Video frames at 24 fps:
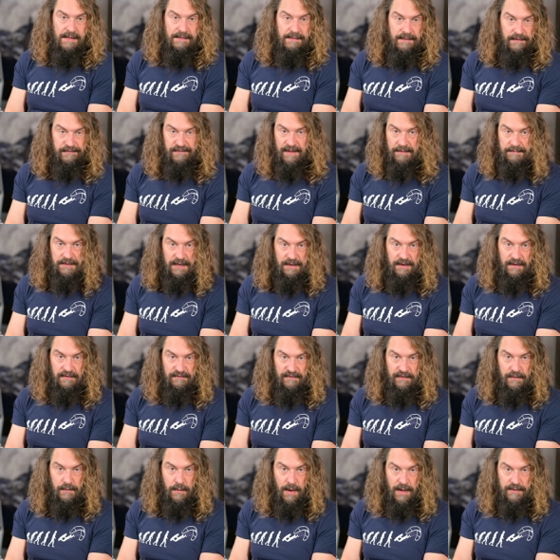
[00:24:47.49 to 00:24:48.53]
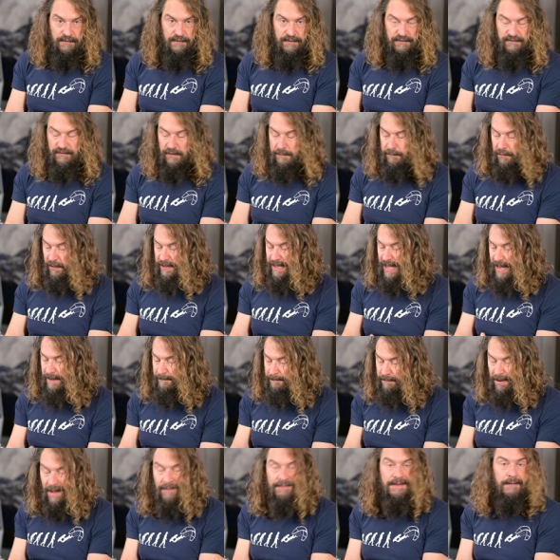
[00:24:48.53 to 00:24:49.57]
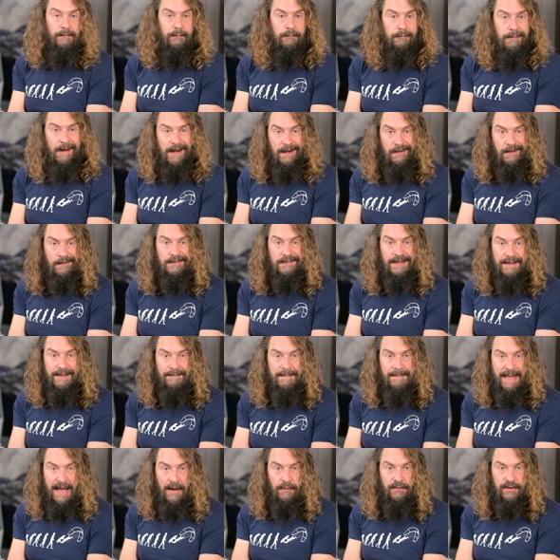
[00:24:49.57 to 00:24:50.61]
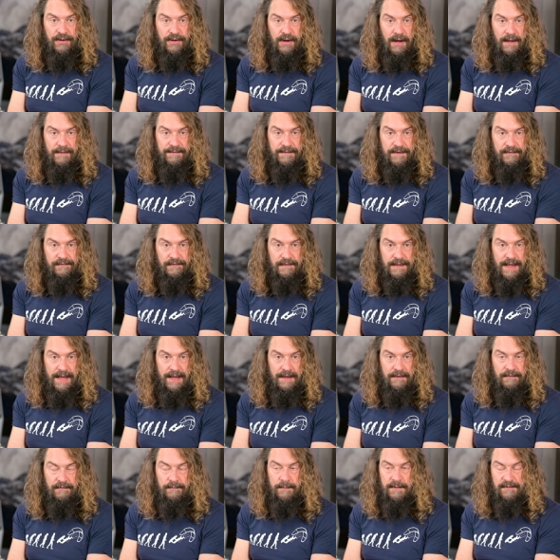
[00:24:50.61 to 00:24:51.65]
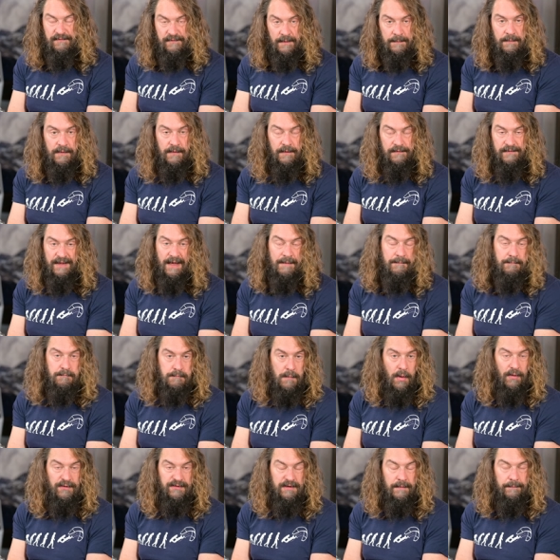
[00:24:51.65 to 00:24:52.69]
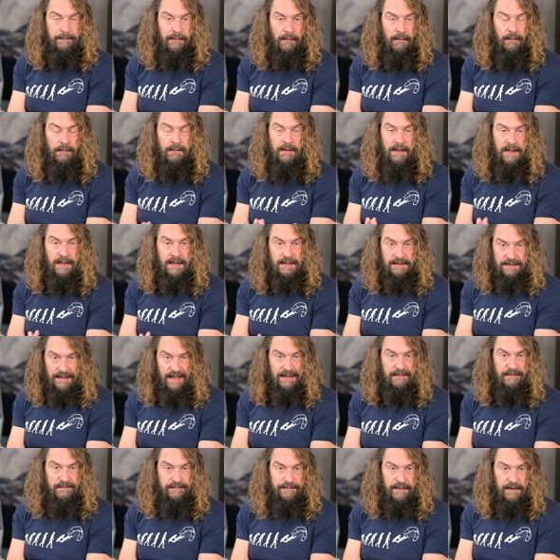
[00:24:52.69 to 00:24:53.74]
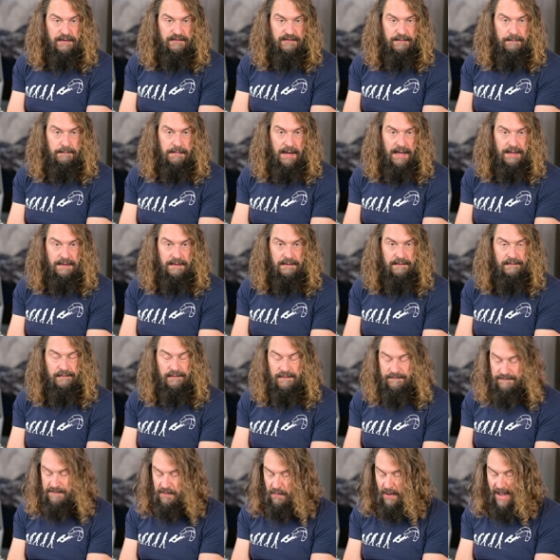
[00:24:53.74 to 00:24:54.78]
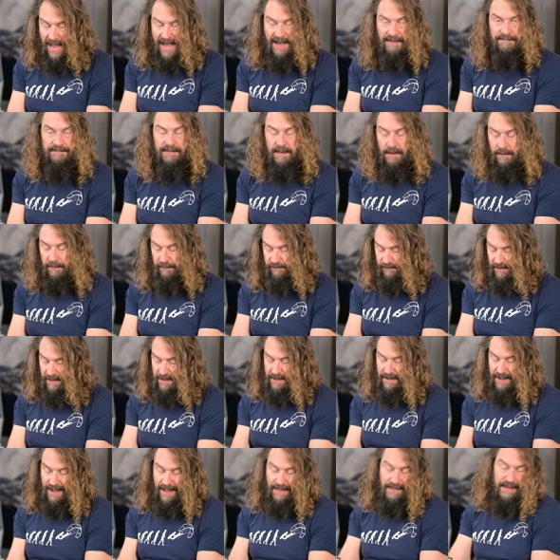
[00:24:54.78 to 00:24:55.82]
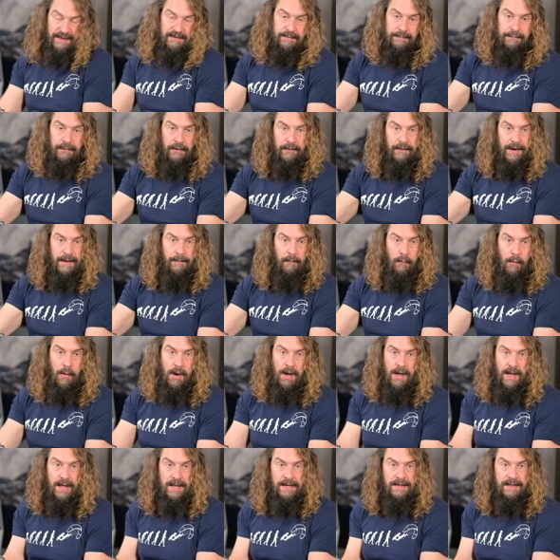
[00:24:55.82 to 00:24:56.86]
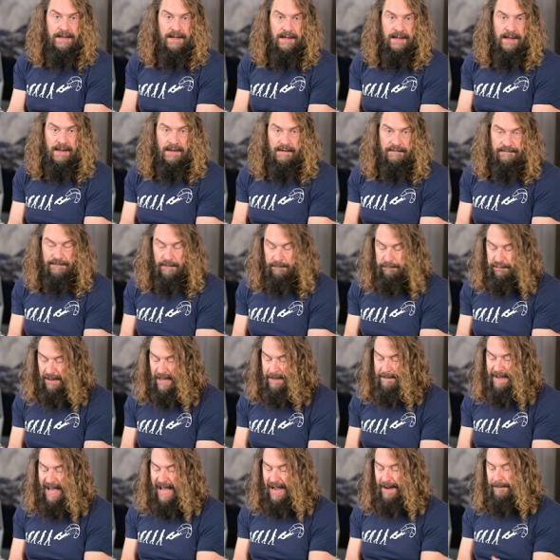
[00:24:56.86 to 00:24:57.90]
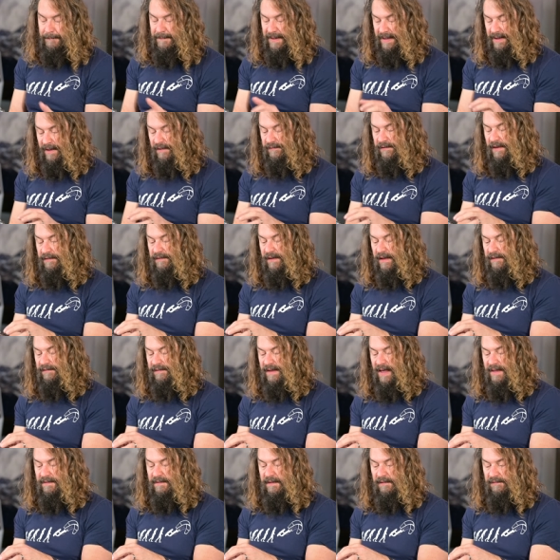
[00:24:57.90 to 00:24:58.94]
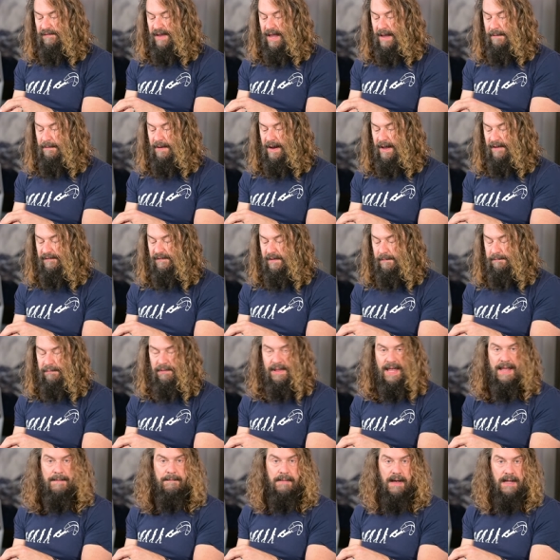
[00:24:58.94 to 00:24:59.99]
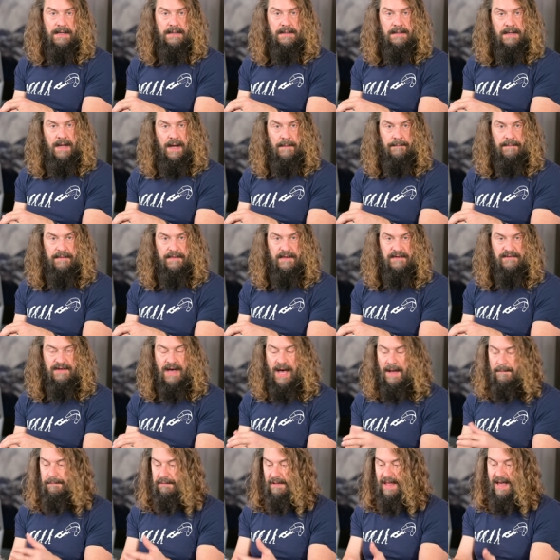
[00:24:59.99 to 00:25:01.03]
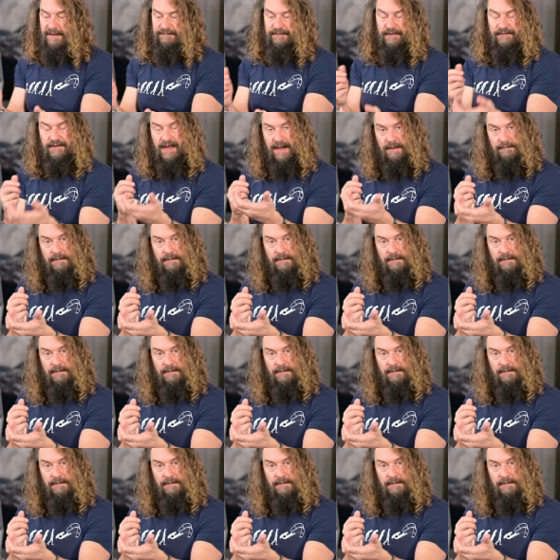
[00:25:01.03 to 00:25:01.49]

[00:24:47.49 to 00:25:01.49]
the seventy to two hundred, two point eight, probably rarely mounted on this lens, but some of those have multiple lens function buttons. If you have those, I like to program one for playback because, as I said, this camera has the play button up in the top left. It's kind